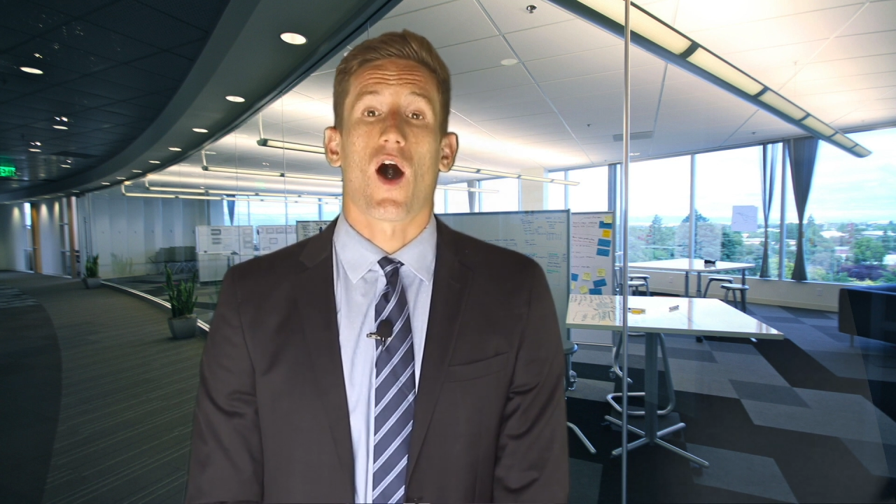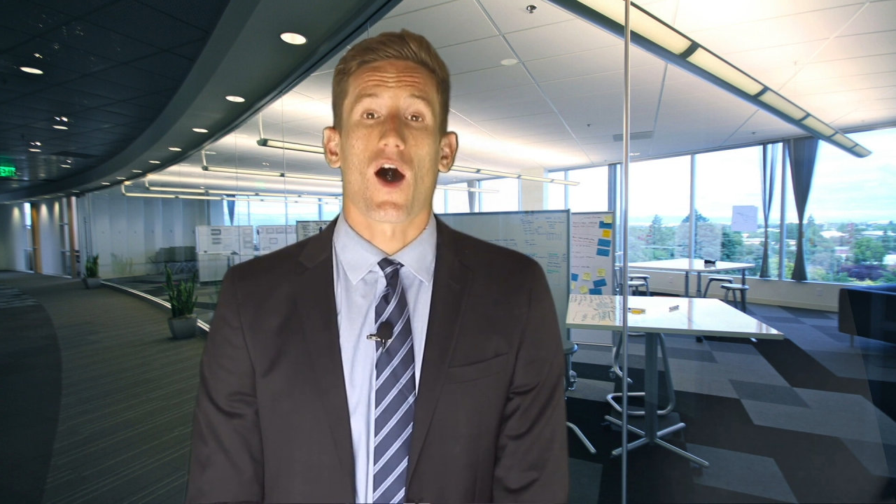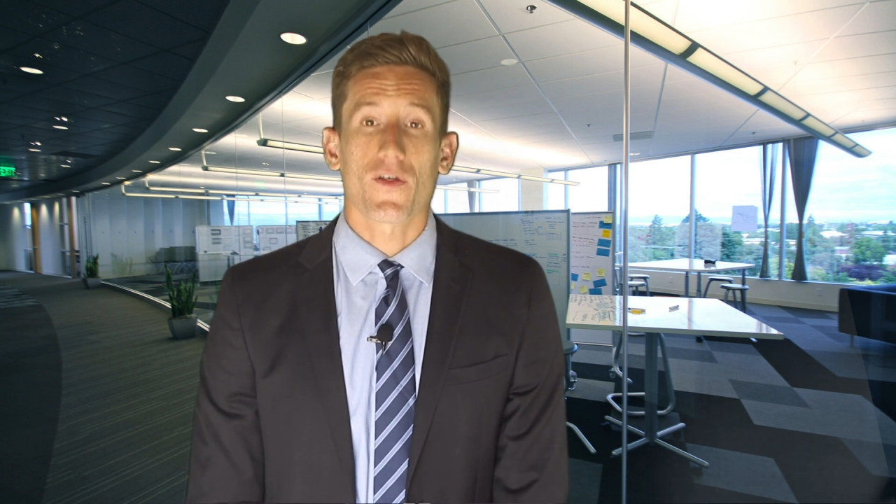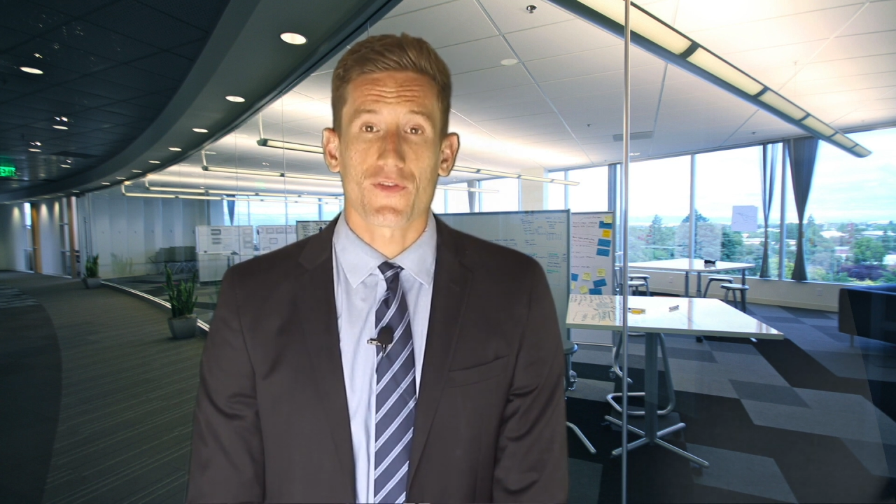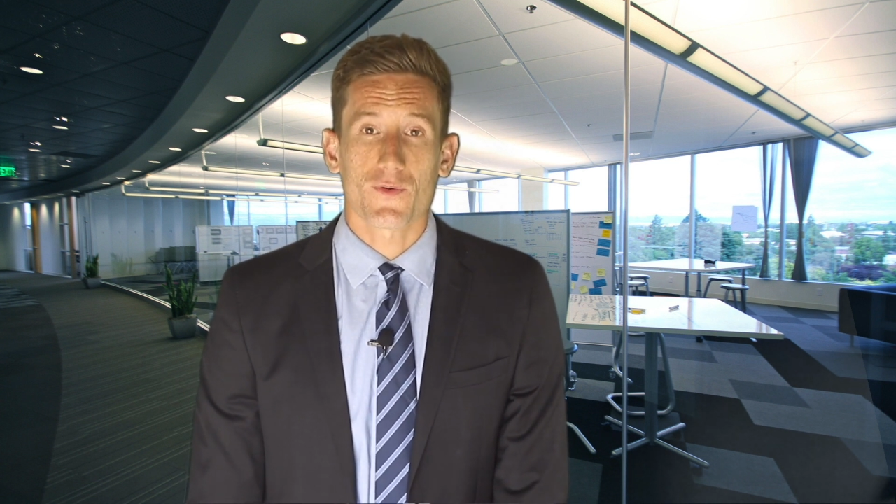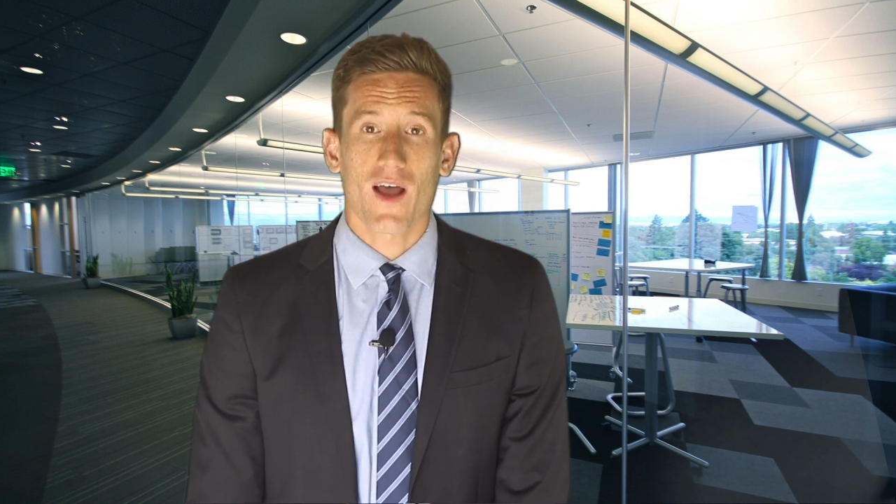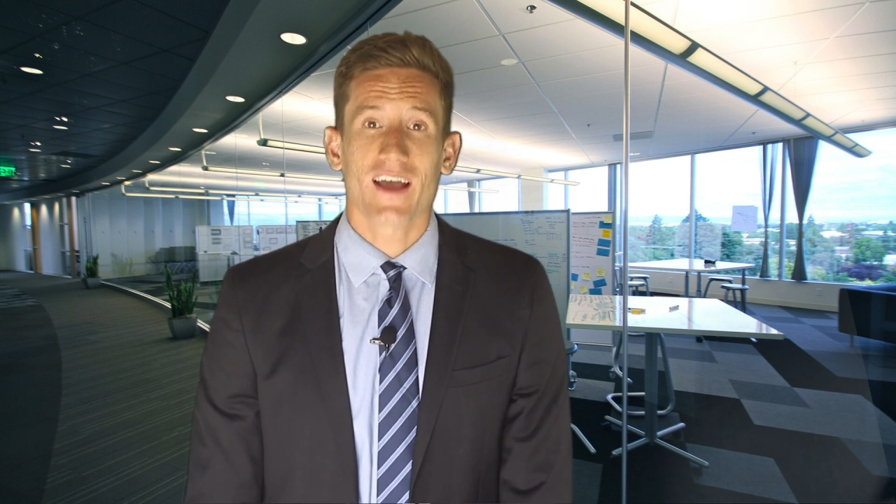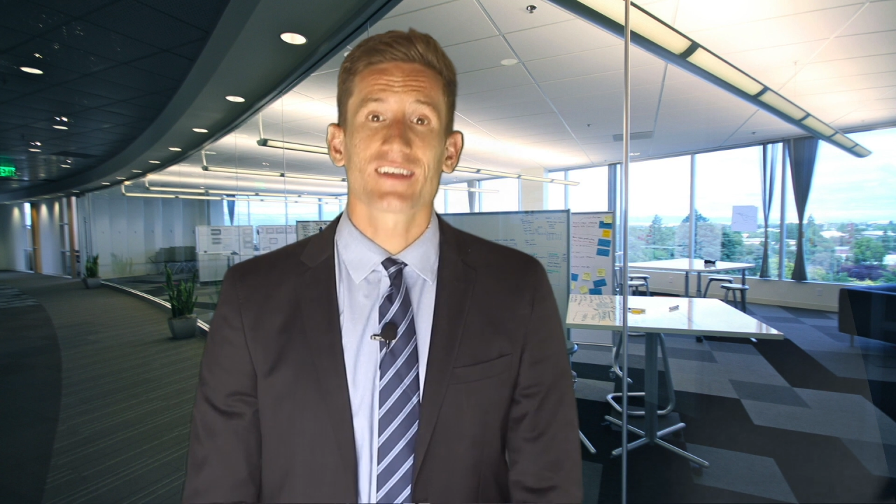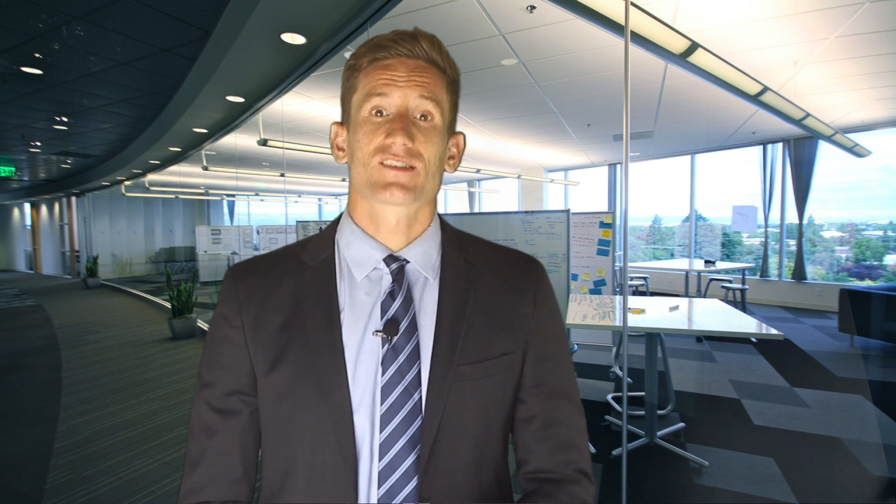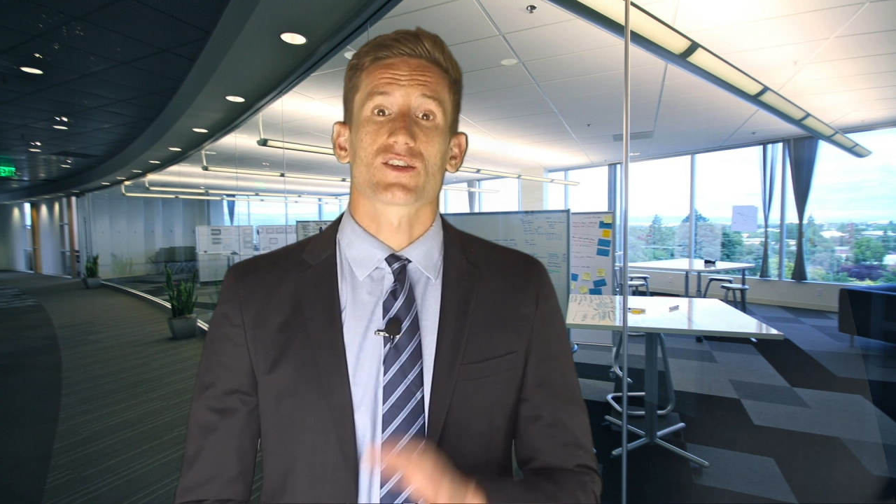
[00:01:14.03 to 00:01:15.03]

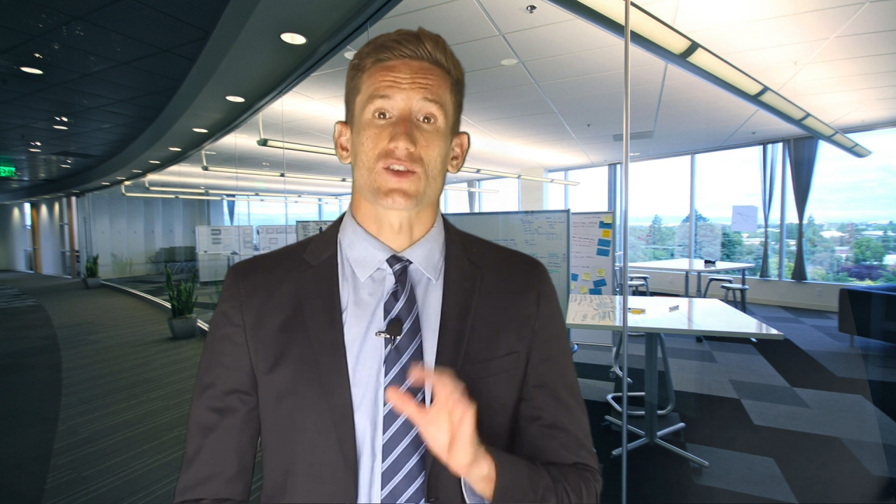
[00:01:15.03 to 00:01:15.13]
Authorized